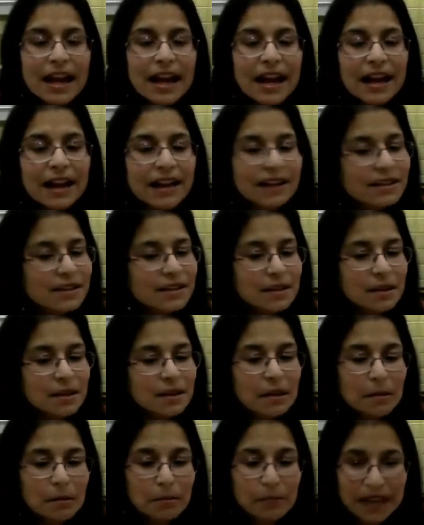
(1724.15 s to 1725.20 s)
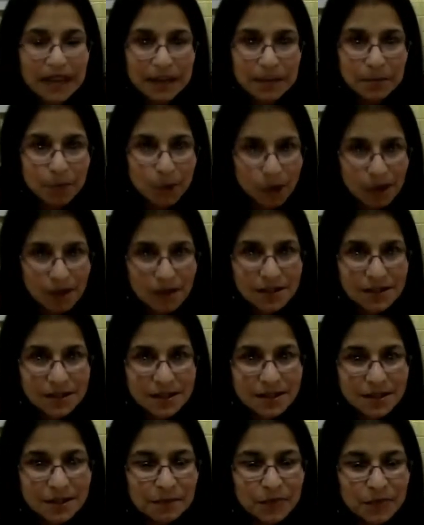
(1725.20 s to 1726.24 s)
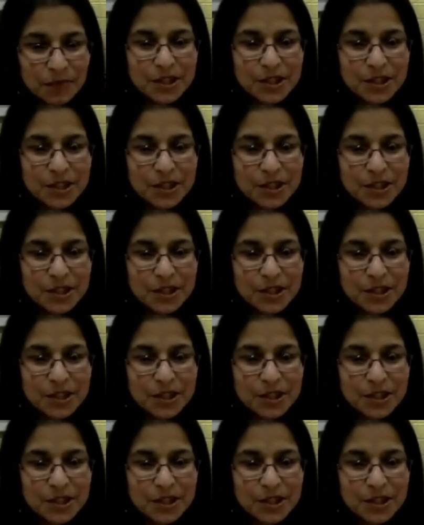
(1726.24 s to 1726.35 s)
and made balls.